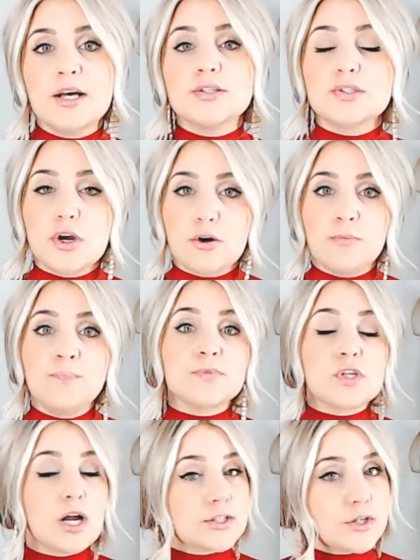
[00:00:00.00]
So
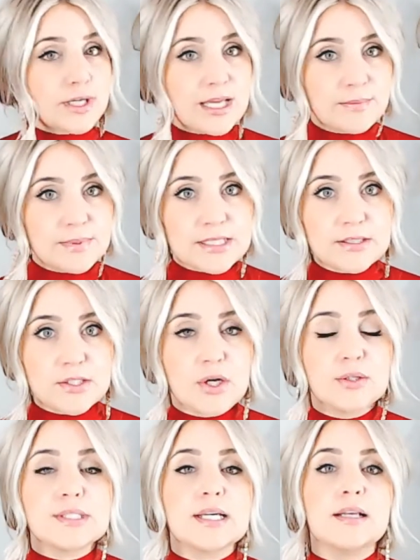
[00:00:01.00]
talk to your cannabis
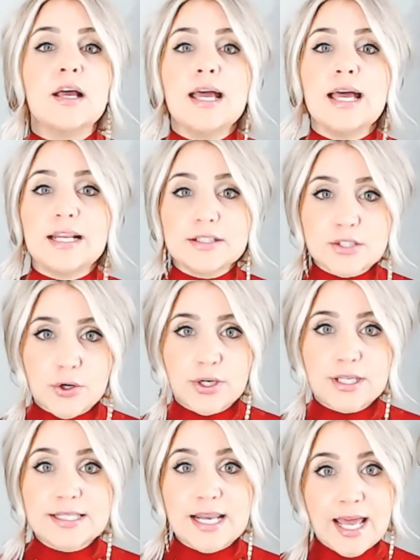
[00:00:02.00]
consultant and
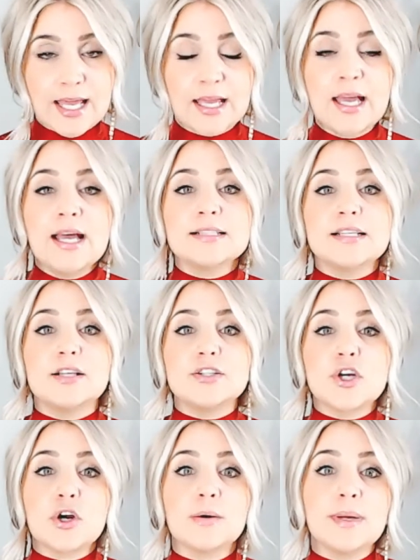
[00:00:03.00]
attorney today to
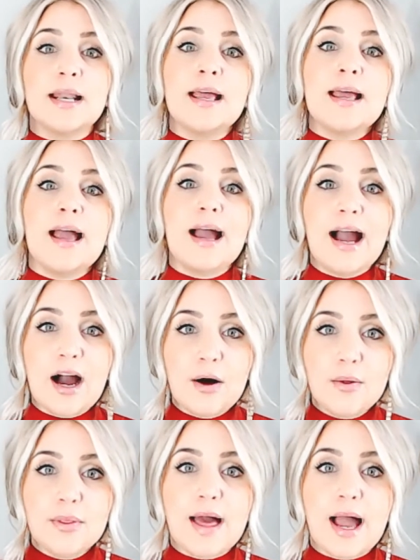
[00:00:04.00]
determine
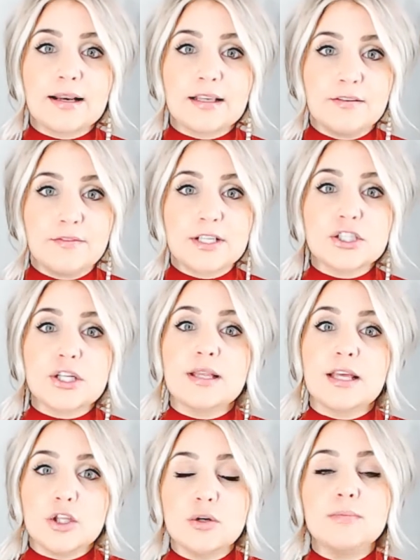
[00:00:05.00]
how that conviction
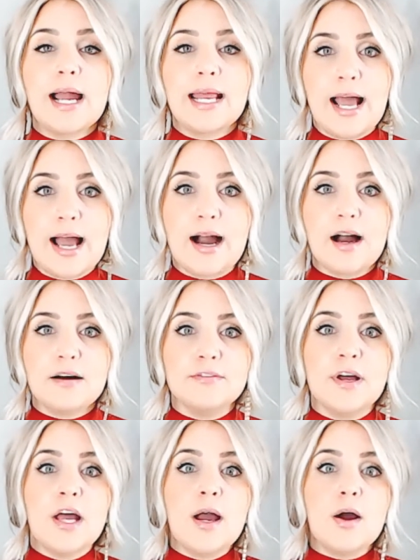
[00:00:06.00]
that you might have
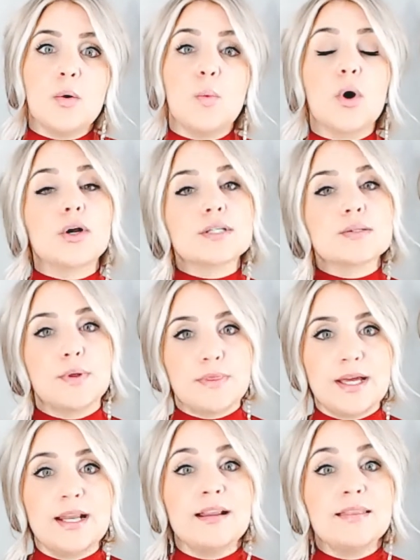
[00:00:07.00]
works
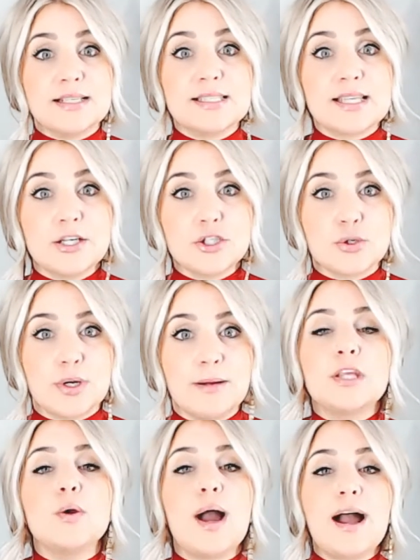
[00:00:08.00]
within this industry.
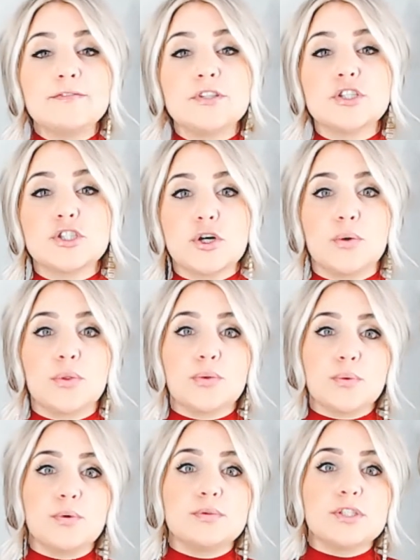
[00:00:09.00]
You have to show
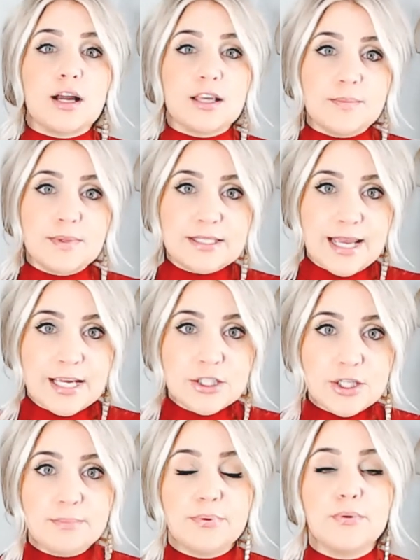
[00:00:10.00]
through
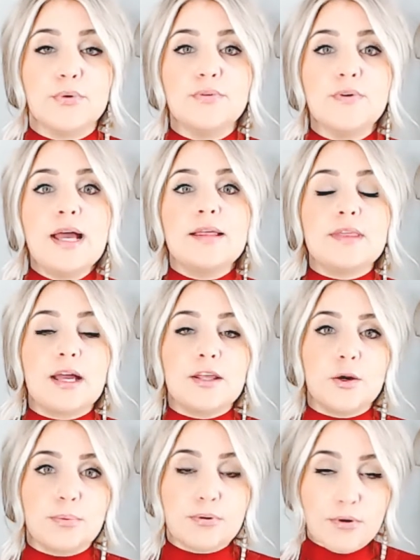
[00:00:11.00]
documentation proof that
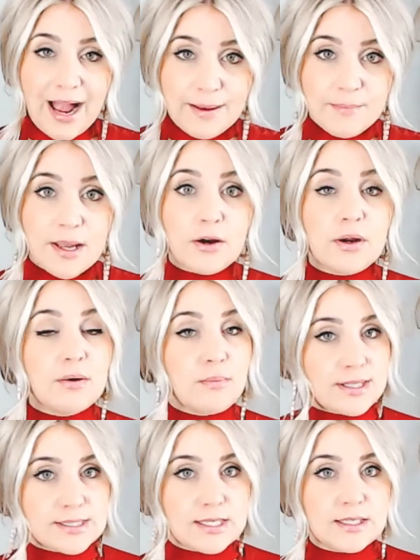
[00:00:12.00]
your primary
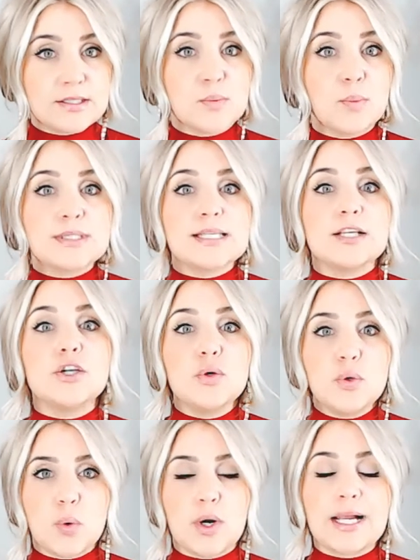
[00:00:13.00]
residence was in New
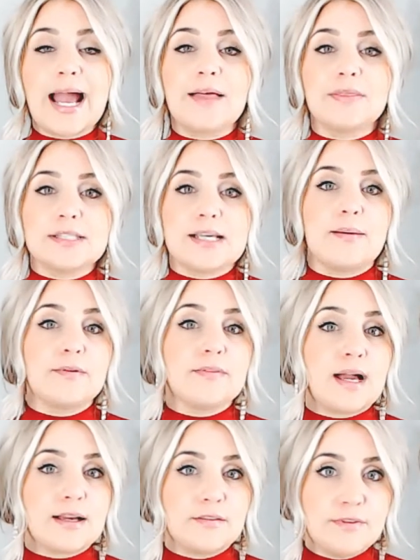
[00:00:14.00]
York at the time of
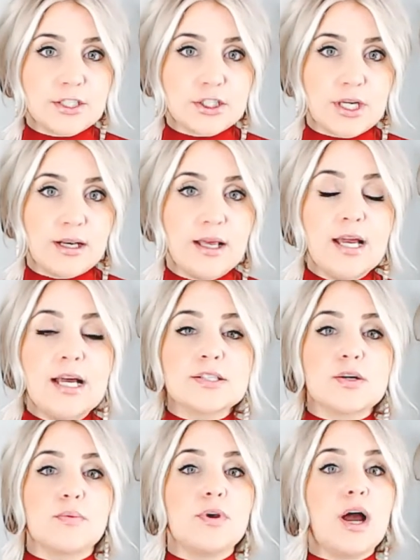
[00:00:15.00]
that conviction.
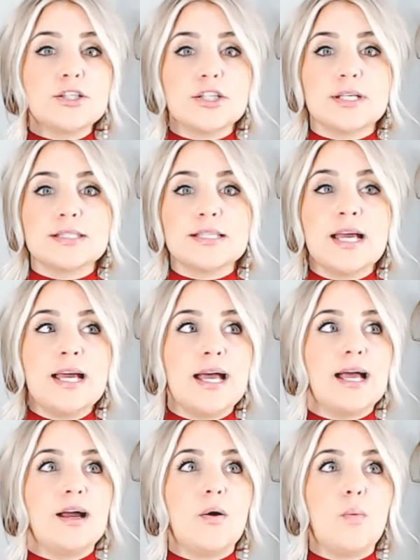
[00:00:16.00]
So not just
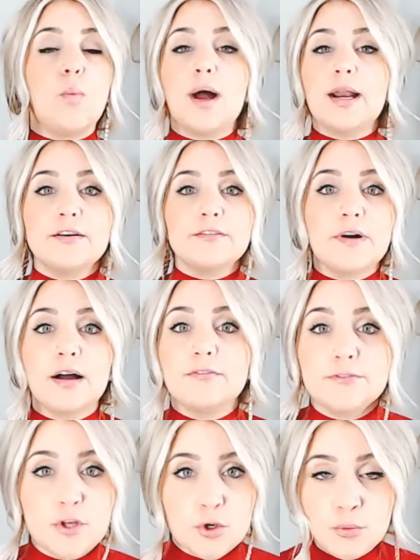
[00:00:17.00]
one of a
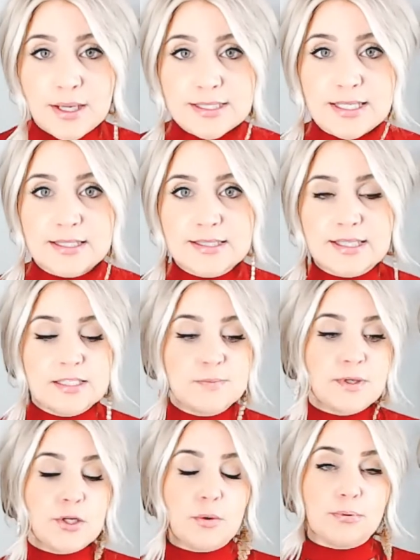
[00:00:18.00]
few residences,
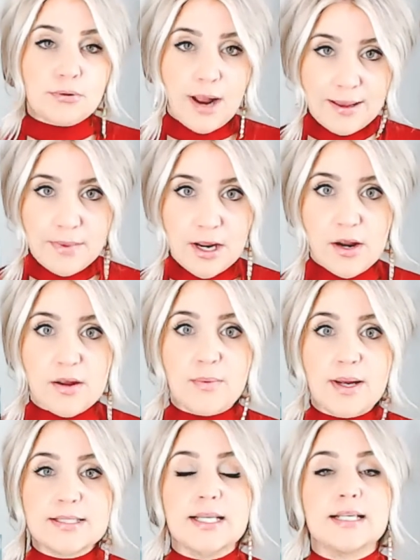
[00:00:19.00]
but your primary
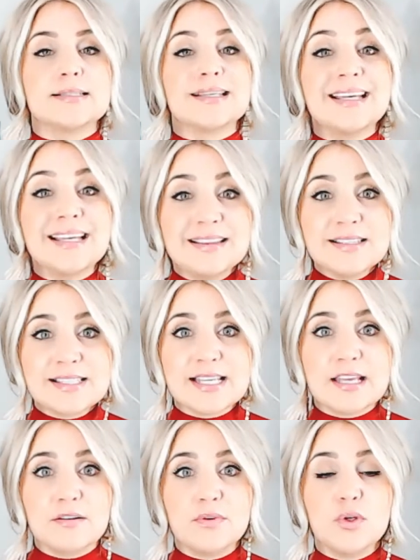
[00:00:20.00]
residence in the
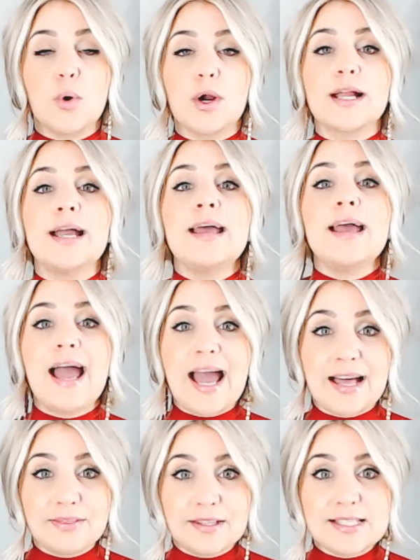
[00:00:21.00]
state of New York
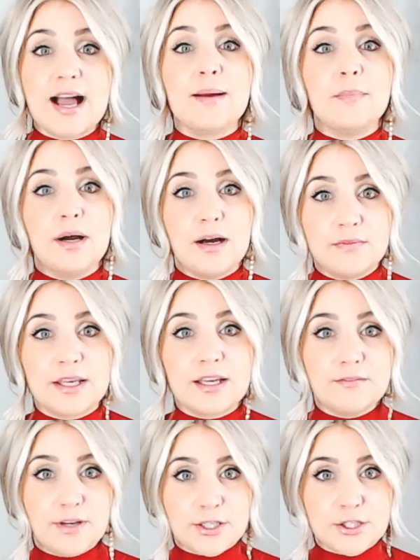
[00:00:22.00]
at the time of the
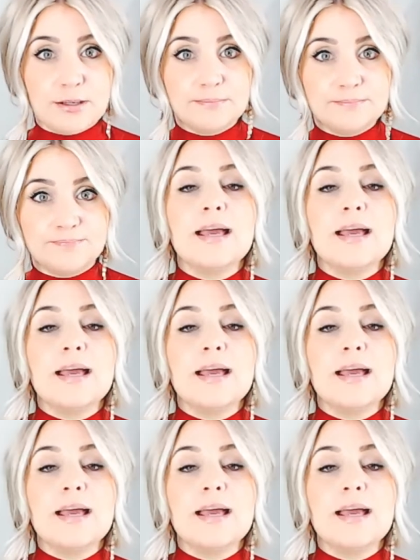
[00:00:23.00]
conviction.